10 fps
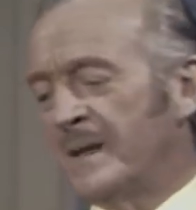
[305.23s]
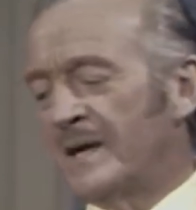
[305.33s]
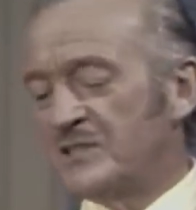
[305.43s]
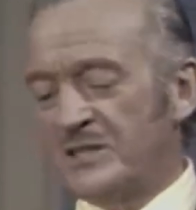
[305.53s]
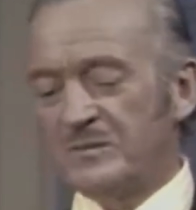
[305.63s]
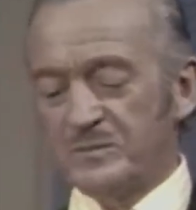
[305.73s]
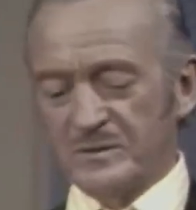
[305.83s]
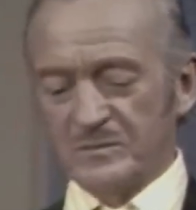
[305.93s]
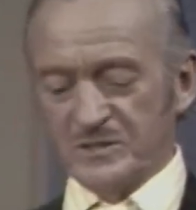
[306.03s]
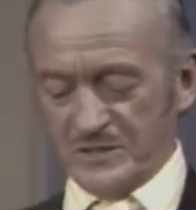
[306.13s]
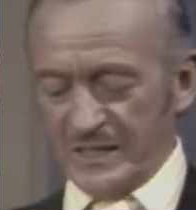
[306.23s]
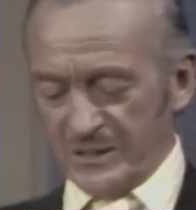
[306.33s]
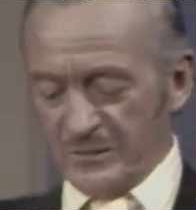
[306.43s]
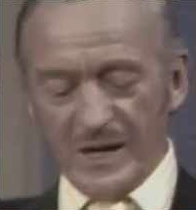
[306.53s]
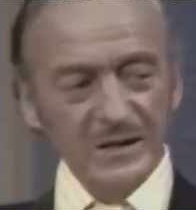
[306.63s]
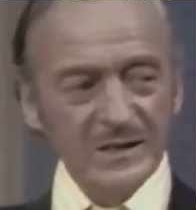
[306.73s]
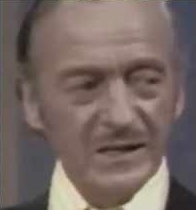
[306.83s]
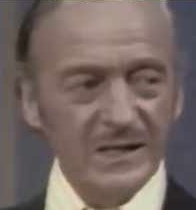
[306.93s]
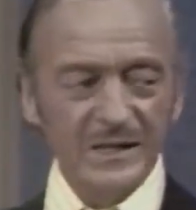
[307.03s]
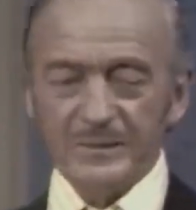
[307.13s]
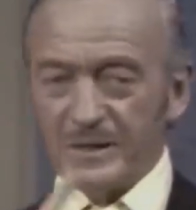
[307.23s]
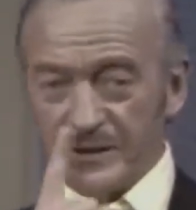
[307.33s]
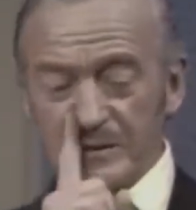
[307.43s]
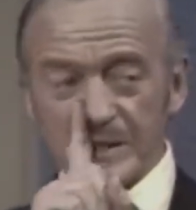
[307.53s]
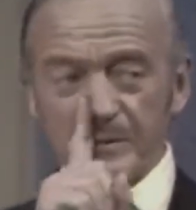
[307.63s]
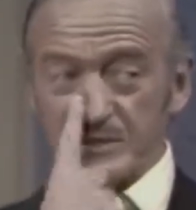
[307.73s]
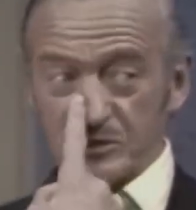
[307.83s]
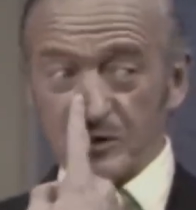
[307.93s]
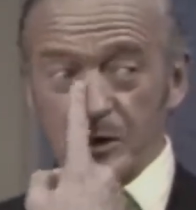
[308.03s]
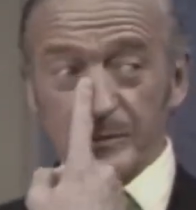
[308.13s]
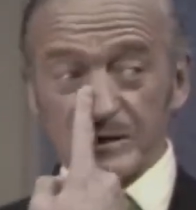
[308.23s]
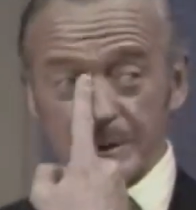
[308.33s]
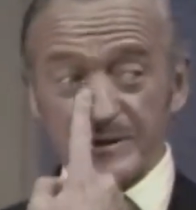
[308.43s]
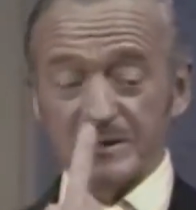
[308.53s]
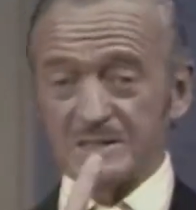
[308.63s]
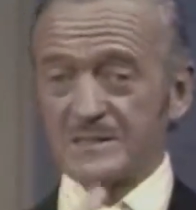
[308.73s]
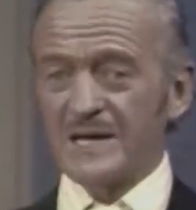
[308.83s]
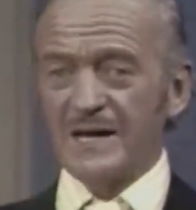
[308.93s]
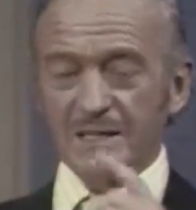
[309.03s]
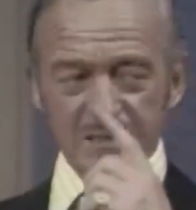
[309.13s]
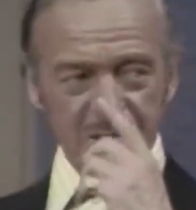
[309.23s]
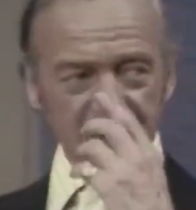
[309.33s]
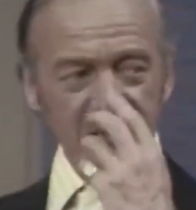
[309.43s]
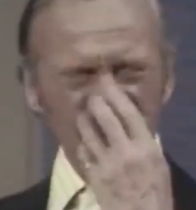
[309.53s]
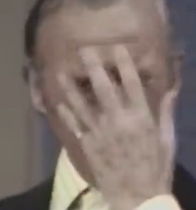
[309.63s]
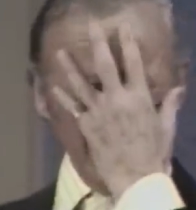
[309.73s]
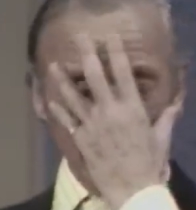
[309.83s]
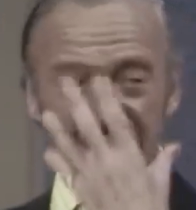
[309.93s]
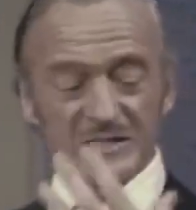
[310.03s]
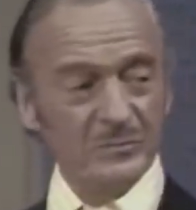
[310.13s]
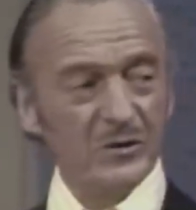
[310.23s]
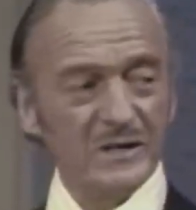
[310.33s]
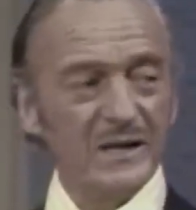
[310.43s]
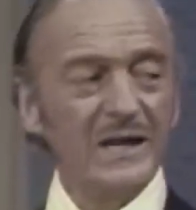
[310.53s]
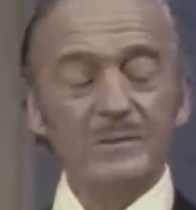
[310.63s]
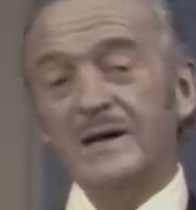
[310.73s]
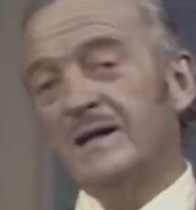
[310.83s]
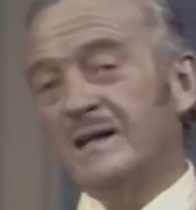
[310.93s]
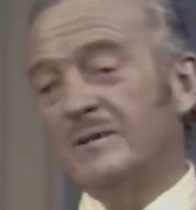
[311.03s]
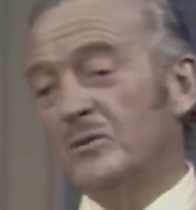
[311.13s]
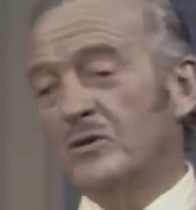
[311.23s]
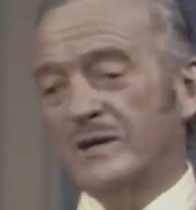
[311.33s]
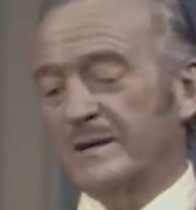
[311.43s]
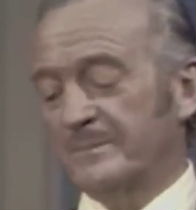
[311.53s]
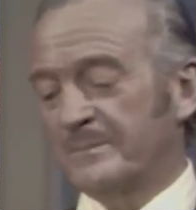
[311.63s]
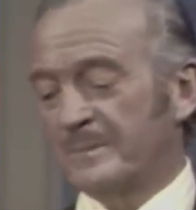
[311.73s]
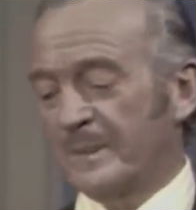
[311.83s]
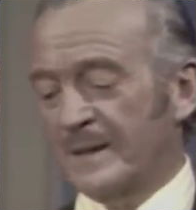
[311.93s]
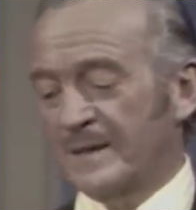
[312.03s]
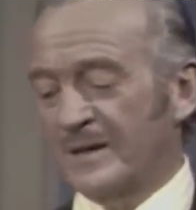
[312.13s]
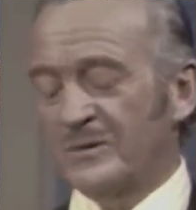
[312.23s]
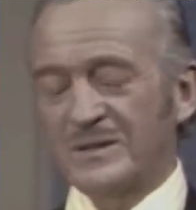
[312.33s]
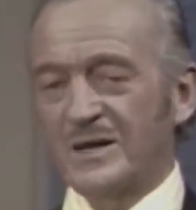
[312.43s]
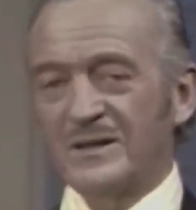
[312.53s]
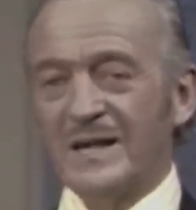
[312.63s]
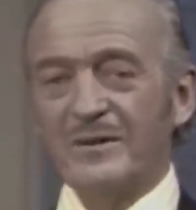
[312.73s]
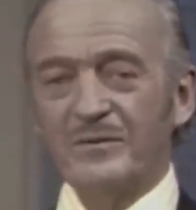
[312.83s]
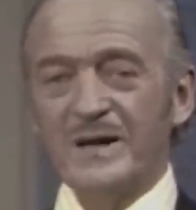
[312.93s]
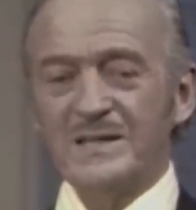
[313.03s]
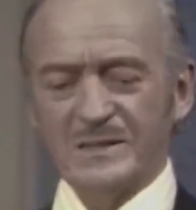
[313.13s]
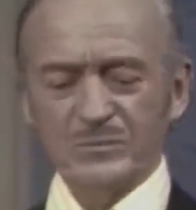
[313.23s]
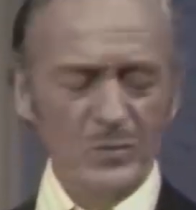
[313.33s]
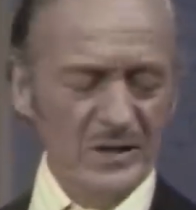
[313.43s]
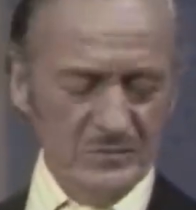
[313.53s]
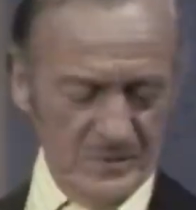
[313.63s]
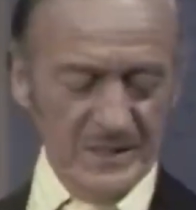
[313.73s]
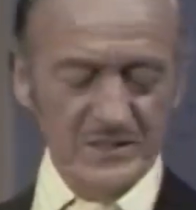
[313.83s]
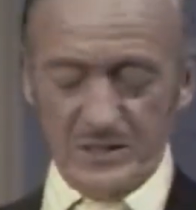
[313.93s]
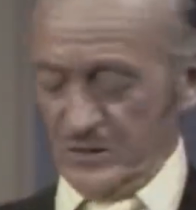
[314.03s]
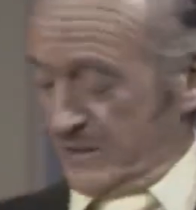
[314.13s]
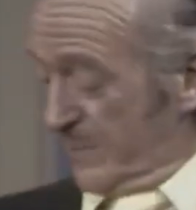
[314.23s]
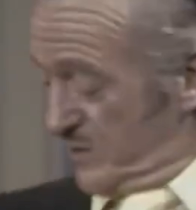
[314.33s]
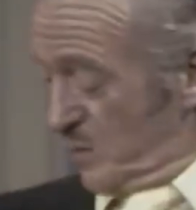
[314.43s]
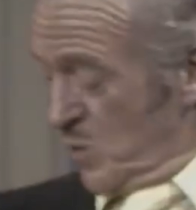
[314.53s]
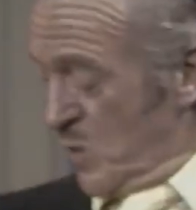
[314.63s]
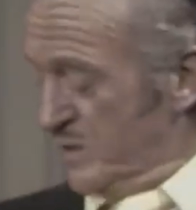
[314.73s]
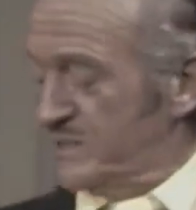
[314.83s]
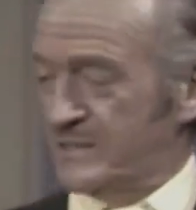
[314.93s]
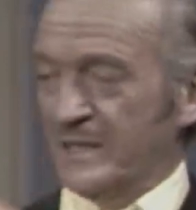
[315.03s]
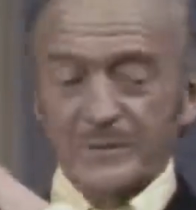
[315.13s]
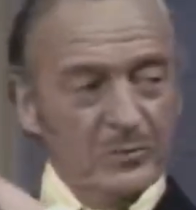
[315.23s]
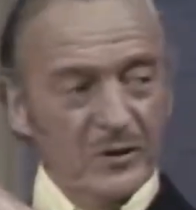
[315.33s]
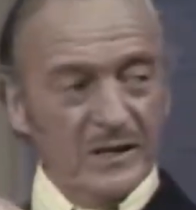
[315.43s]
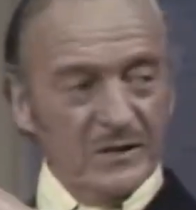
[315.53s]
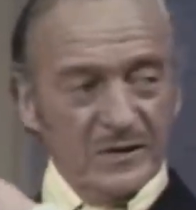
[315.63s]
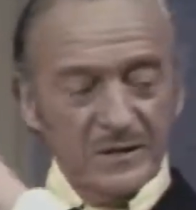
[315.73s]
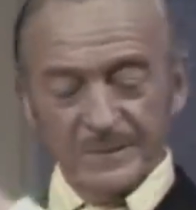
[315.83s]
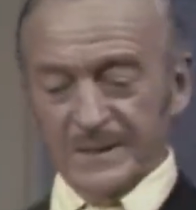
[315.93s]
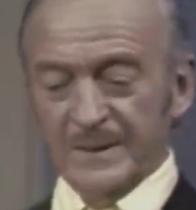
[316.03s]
And she stirred around down here, and the thing was up in the scroll bones, up in the sinus. Tears are pouring out. Anyway, in the morning. Oh, and then I finally said, well, and she looked up, and she said, ooh, she started to pull it, you know.